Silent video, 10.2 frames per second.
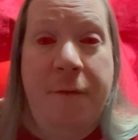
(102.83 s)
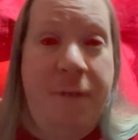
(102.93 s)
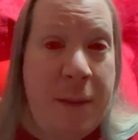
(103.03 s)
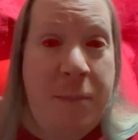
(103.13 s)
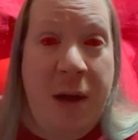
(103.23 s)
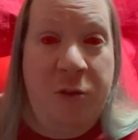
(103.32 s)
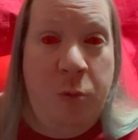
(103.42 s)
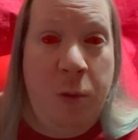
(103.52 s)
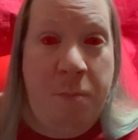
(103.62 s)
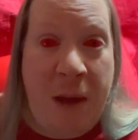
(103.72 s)
Vampires
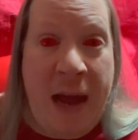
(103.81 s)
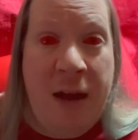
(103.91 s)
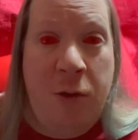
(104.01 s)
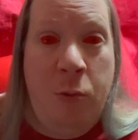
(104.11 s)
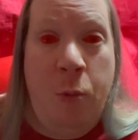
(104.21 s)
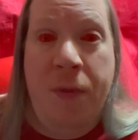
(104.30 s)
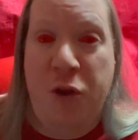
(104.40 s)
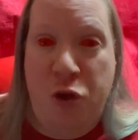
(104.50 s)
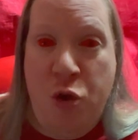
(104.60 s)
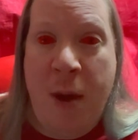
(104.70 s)
were back with a
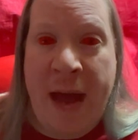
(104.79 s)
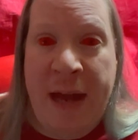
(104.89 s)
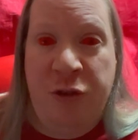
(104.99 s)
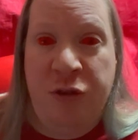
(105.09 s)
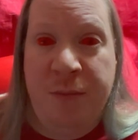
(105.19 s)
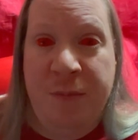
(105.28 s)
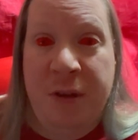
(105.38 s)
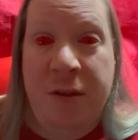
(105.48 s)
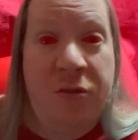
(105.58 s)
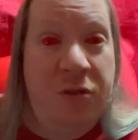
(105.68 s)
new edge,
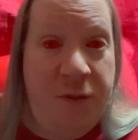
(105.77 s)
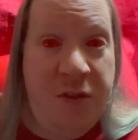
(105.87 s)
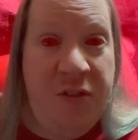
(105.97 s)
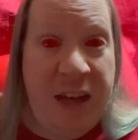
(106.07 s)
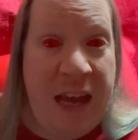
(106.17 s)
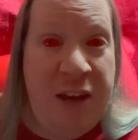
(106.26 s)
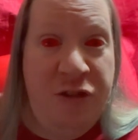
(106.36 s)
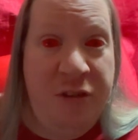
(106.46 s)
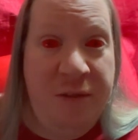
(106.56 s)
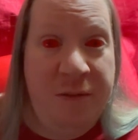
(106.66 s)

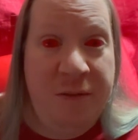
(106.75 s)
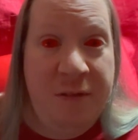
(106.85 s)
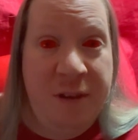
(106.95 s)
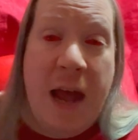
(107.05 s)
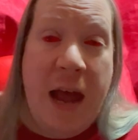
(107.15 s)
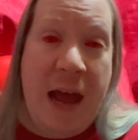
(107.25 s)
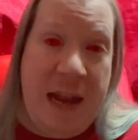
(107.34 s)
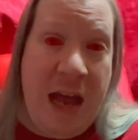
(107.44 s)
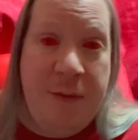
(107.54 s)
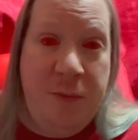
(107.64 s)
sophistication, and
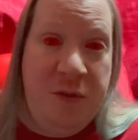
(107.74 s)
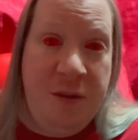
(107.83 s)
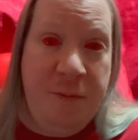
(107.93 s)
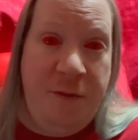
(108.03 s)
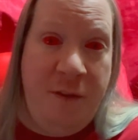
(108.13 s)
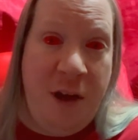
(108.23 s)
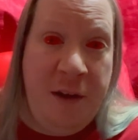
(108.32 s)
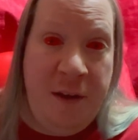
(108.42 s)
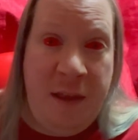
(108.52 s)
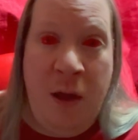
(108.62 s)
having some
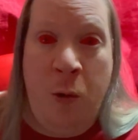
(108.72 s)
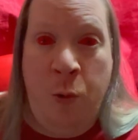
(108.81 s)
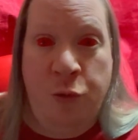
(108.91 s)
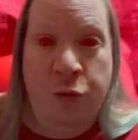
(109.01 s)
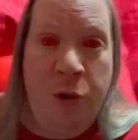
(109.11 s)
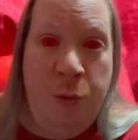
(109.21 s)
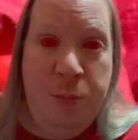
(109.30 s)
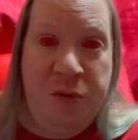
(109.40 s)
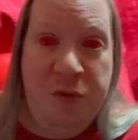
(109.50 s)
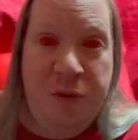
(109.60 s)
fun at the old
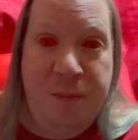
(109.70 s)
tropes.